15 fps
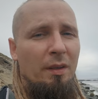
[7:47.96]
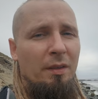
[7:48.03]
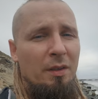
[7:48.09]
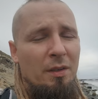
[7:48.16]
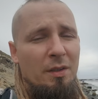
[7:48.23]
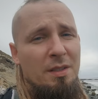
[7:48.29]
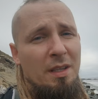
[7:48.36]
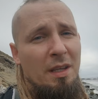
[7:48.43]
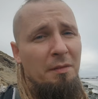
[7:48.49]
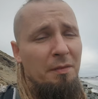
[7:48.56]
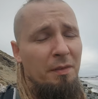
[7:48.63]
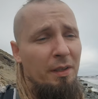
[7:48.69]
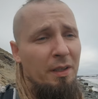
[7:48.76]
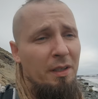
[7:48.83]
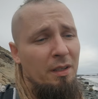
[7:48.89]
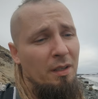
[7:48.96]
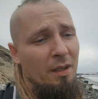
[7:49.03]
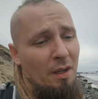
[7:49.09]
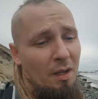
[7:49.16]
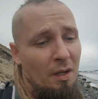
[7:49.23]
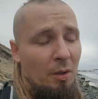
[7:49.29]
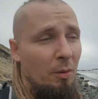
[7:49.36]
got here safely
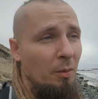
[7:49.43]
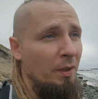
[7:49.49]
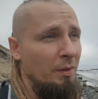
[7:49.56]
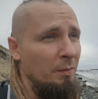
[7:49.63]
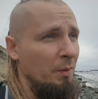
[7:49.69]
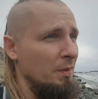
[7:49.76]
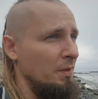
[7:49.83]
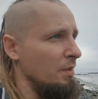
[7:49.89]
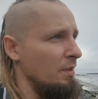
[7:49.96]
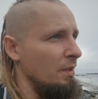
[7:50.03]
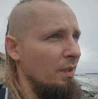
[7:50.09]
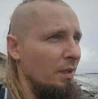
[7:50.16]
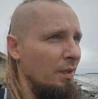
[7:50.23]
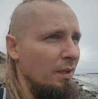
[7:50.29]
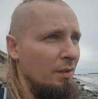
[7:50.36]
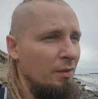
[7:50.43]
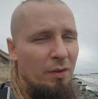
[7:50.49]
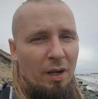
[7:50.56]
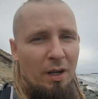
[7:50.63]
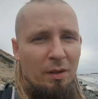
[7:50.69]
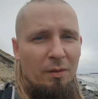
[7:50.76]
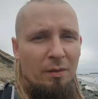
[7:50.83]
or it was uh,
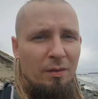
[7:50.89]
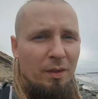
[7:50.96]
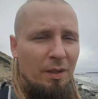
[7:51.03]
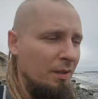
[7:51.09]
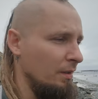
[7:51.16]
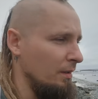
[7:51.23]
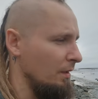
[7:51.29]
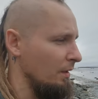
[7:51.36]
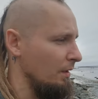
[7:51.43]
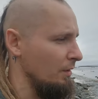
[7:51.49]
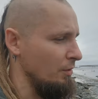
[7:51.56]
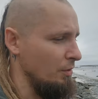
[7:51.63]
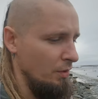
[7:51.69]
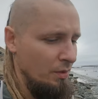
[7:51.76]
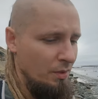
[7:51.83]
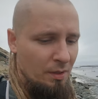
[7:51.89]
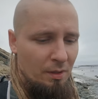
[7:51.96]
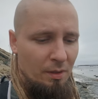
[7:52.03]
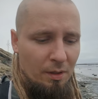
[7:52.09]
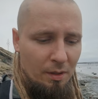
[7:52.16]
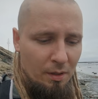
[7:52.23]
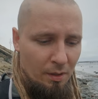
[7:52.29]
drowned and uh, just
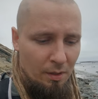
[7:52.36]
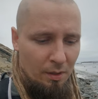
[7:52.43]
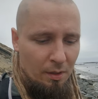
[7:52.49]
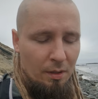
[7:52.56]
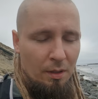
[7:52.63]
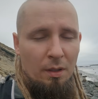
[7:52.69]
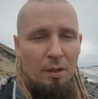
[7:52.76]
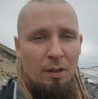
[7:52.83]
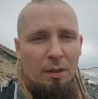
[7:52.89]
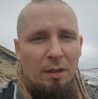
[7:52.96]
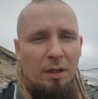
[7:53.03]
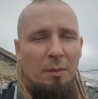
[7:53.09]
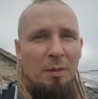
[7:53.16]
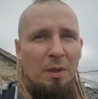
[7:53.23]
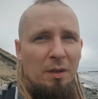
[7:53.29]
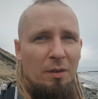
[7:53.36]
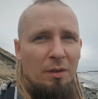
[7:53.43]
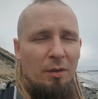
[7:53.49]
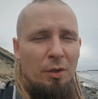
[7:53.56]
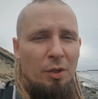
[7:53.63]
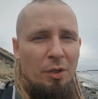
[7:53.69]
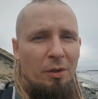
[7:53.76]
came here
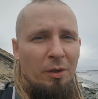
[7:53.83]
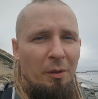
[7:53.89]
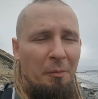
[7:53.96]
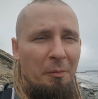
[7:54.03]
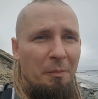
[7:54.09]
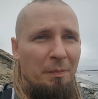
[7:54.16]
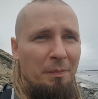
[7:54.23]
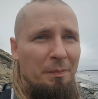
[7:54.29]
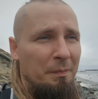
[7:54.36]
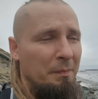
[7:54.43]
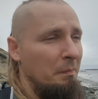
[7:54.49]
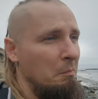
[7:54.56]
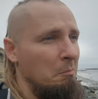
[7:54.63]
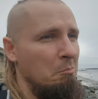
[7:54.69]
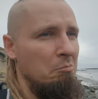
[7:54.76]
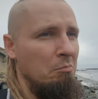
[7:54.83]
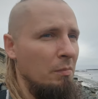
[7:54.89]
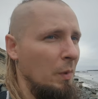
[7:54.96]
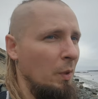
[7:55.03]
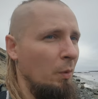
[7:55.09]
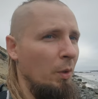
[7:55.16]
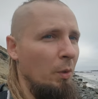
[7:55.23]
on shore.
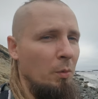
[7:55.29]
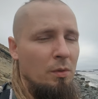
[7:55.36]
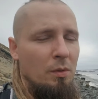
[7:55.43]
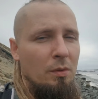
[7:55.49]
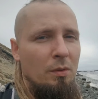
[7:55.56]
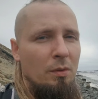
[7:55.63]
Who knows?